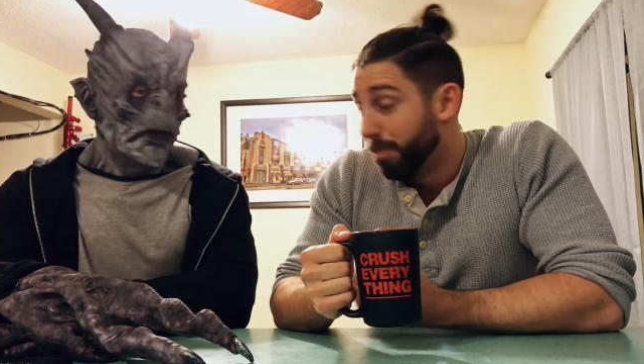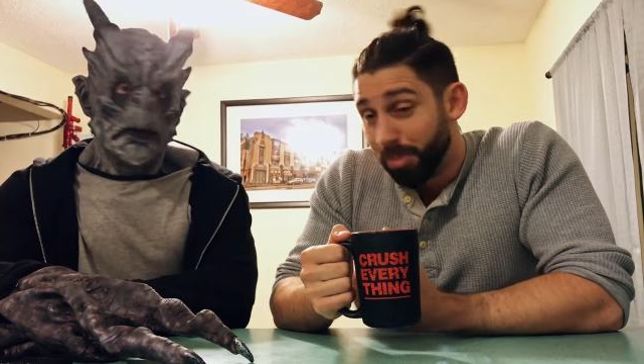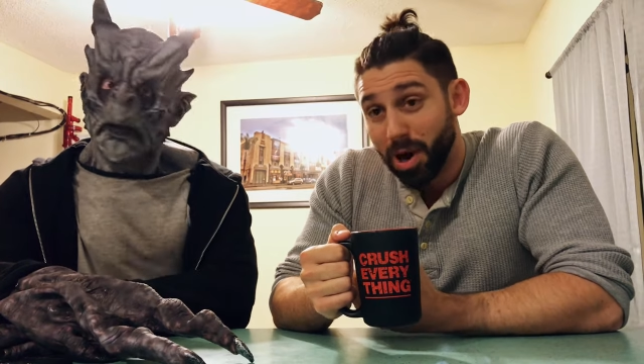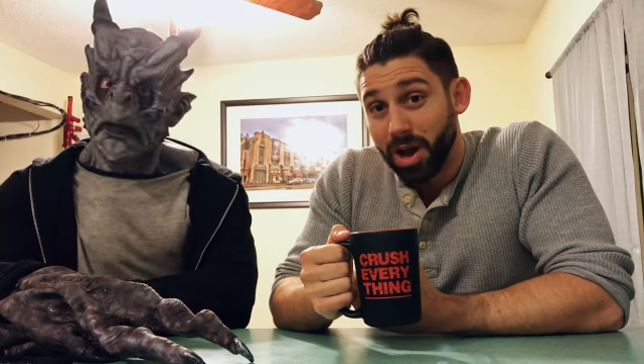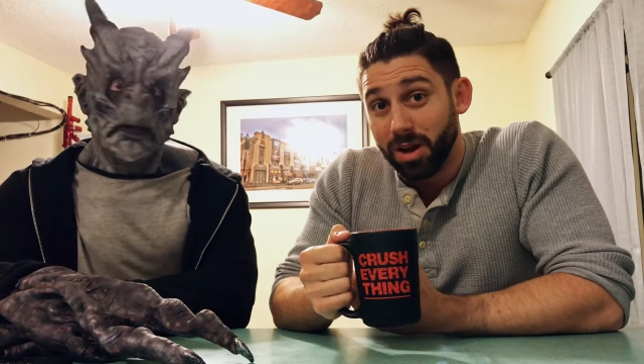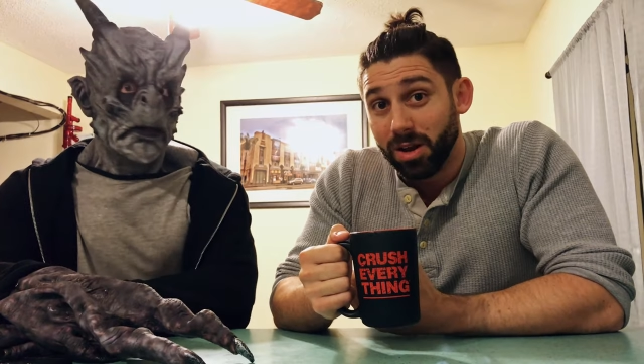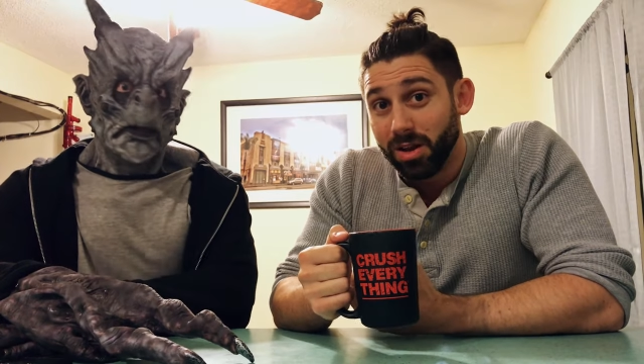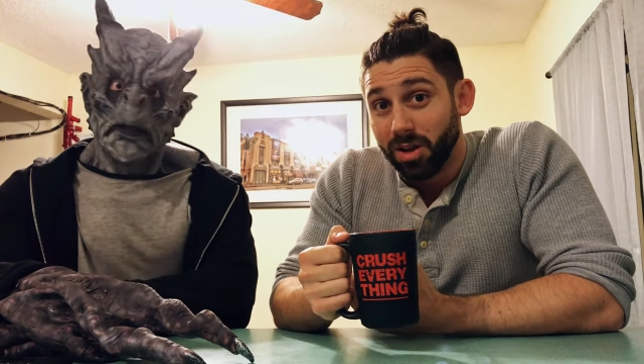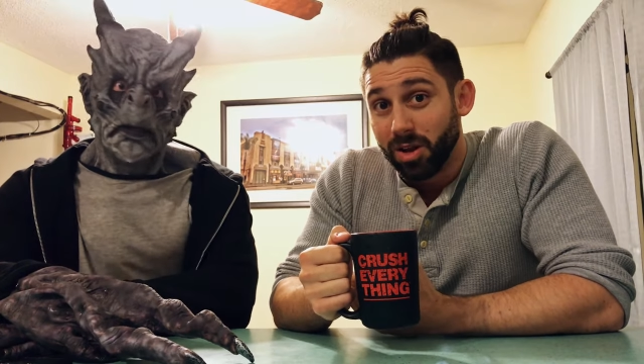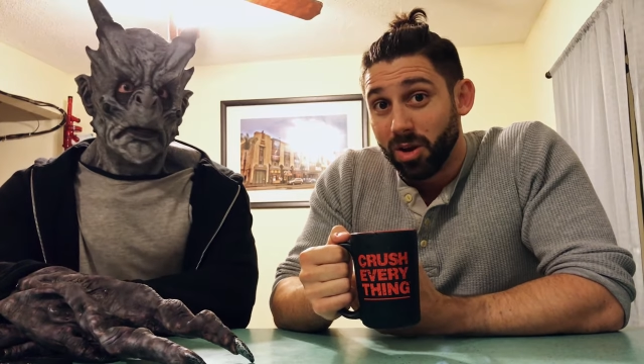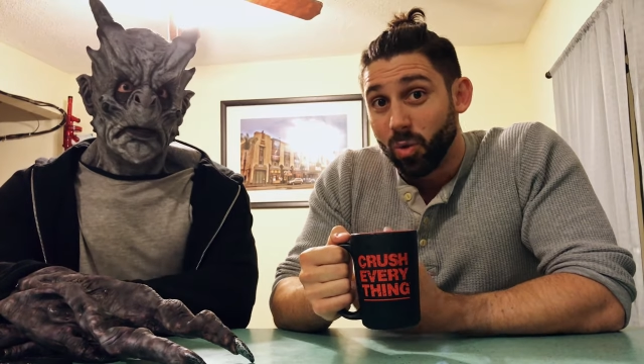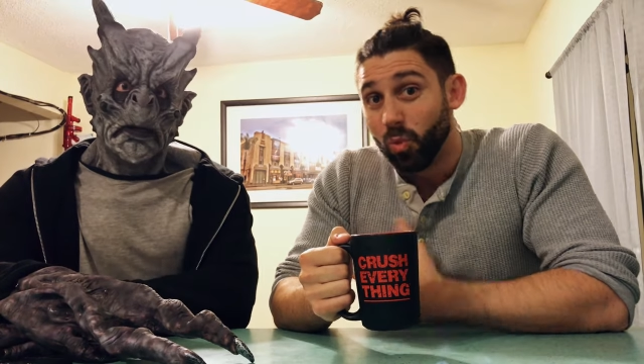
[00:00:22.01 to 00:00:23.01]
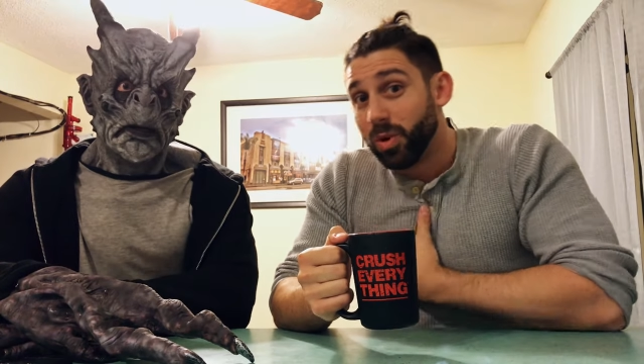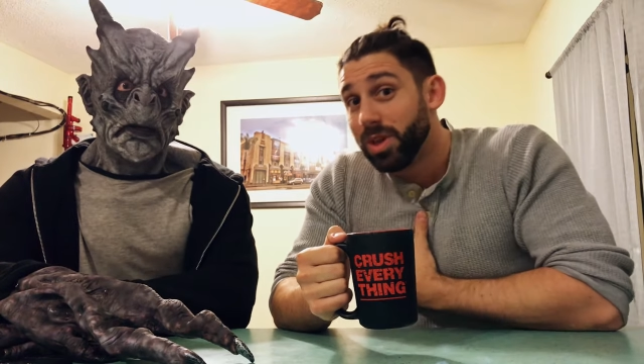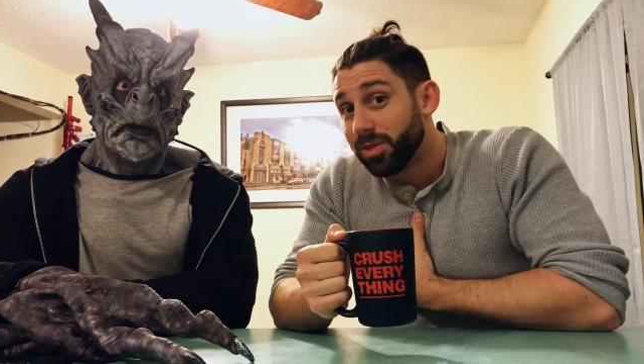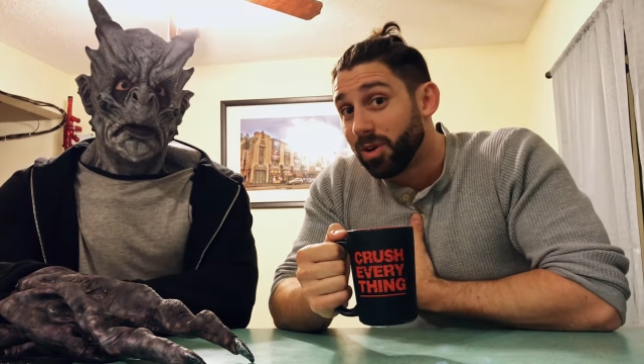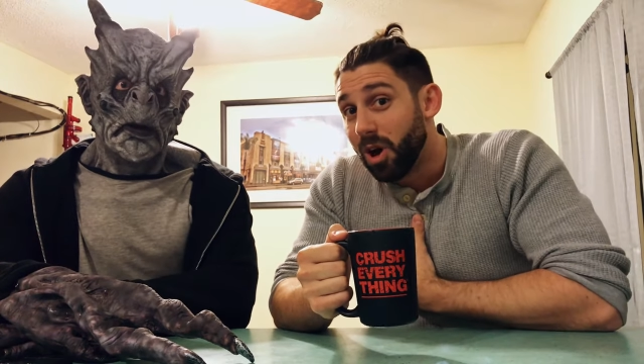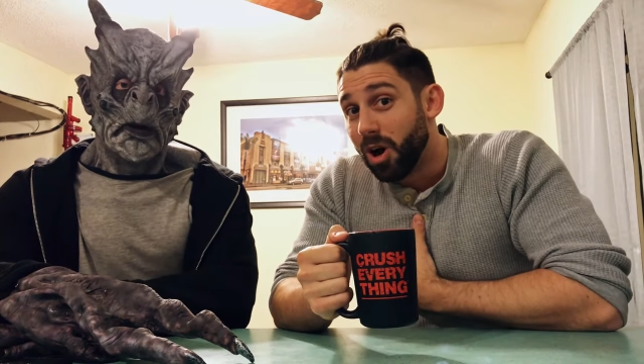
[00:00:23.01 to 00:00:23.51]
But
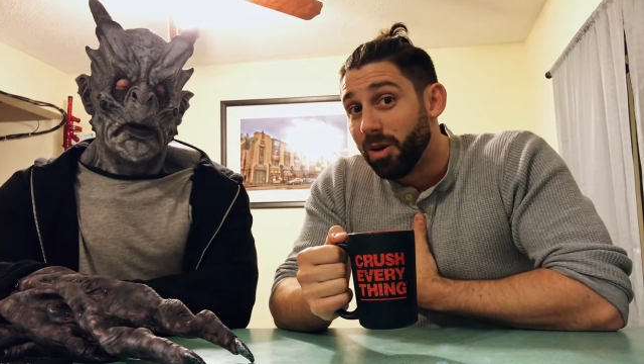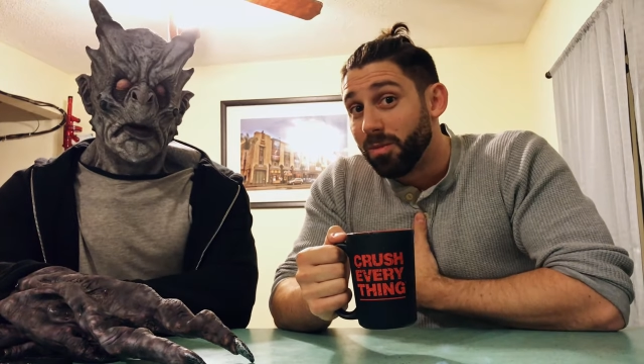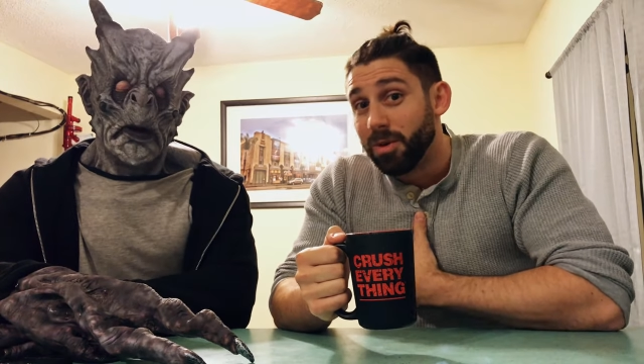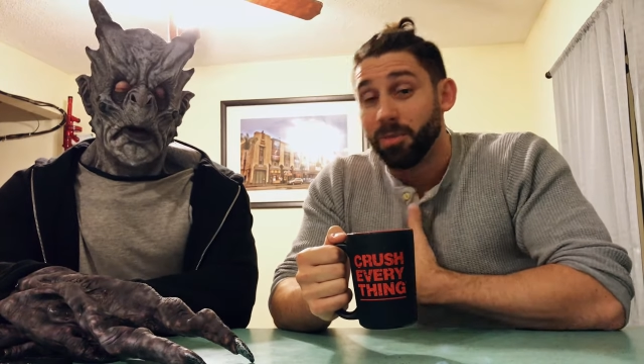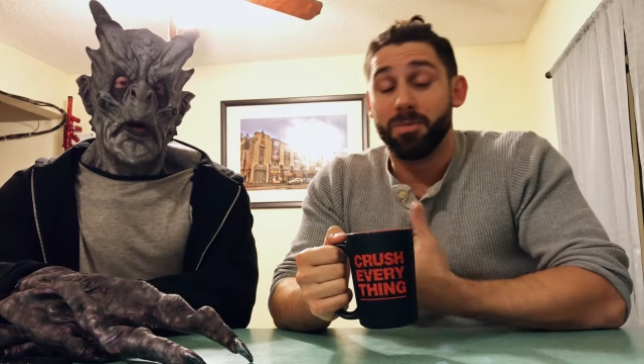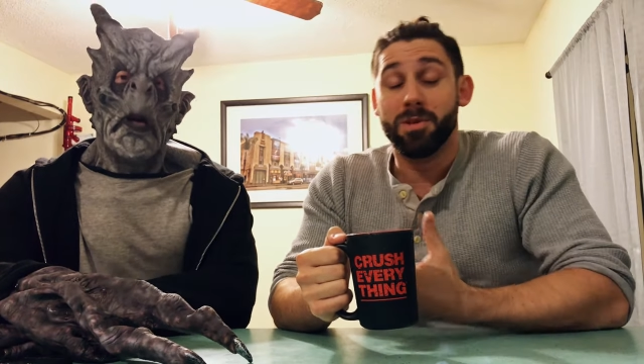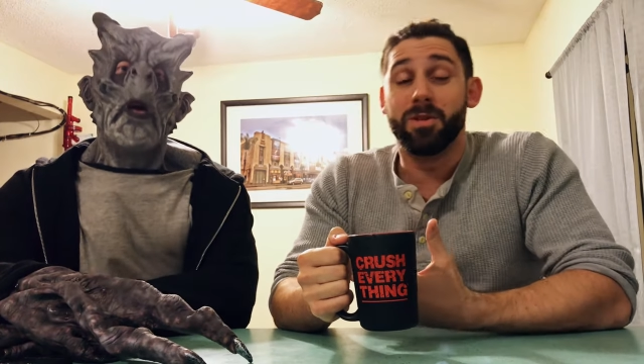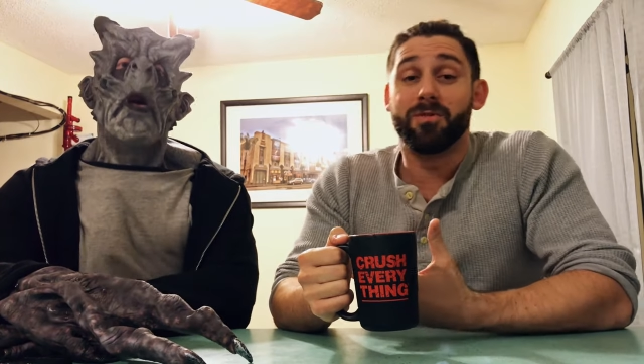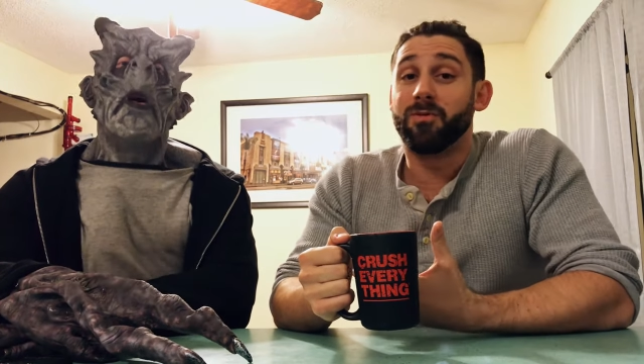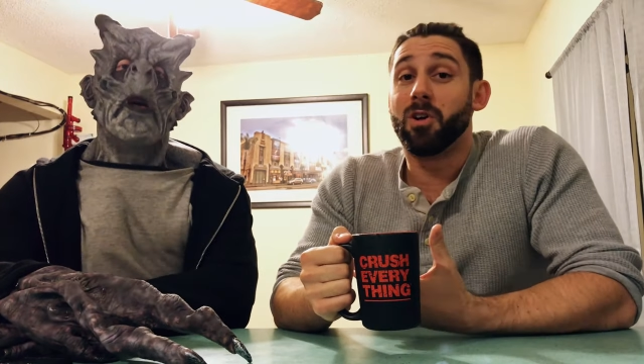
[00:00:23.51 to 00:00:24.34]
we thought it'd be